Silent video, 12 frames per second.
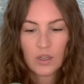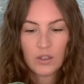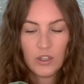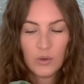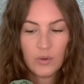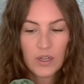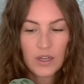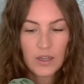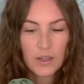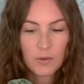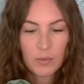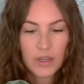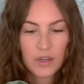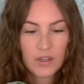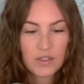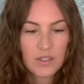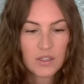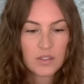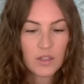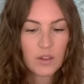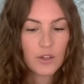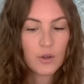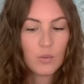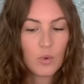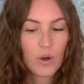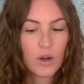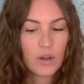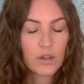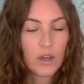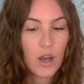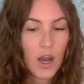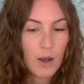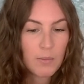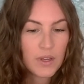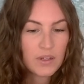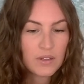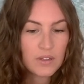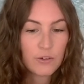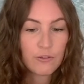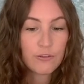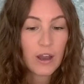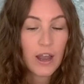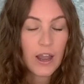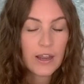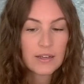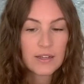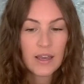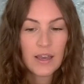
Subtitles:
unique because it's a little more uncommon to find,